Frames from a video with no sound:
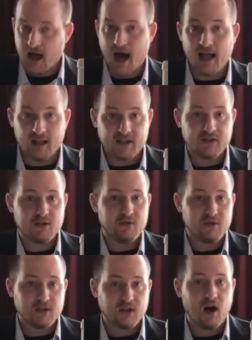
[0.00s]
I like to use
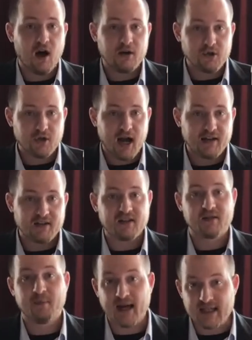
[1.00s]
it to contrast
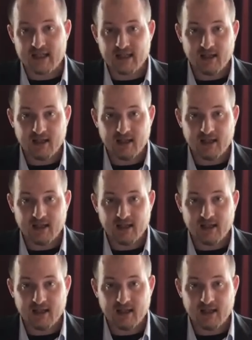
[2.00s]
spice.